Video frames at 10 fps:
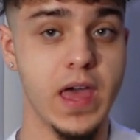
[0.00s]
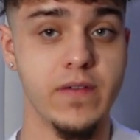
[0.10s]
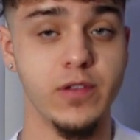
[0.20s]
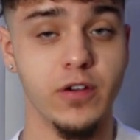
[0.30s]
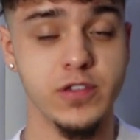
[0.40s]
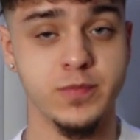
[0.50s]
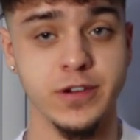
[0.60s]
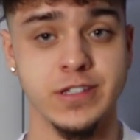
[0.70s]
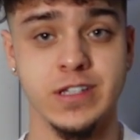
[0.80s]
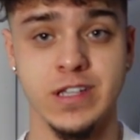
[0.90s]
If you know this
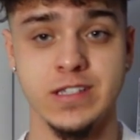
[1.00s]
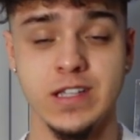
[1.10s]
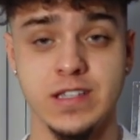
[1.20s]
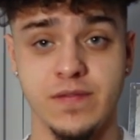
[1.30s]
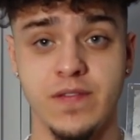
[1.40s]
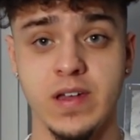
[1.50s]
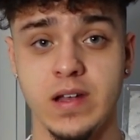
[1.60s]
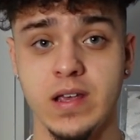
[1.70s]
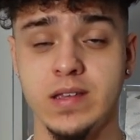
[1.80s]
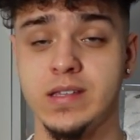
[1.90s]
person is into
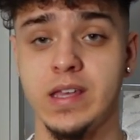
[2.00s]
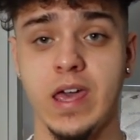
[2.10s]
fitness and